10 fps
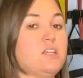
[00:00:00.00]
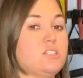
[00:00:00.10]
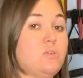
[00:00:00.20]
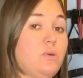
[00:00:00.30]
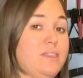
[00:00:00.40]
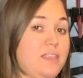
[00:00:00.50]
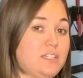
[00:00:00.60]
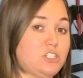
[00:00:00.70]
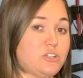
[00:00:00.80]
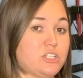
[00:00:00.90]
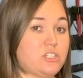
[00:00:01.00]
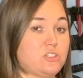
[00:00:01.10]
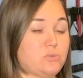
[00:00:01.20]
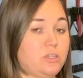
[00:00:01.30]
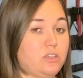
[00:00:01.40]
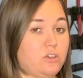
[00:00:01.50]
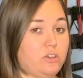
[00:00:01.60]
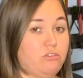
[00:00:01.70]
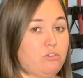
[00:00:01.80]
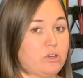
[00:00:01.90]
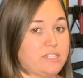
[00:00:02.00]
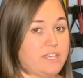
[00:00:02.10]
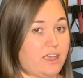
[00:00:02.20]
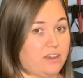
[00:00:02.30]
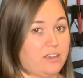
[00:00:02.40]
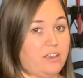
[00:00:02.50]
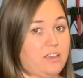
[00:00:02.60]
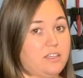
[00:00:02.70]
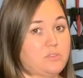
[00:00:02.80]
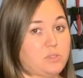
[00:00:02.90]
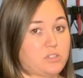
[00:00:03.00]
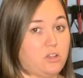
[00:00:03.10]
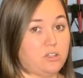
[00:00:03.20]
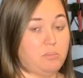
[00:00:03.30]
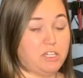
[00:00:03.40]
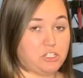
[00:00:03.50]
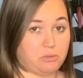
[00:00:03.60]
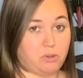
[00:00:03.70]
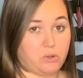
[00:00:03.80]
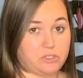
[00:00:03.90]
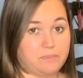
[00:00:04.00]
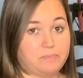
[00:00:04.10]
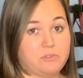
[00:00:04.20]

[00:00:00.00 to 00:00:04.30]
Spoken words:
So one last stretch that's really good for sciatica is what's called a pigeon pose.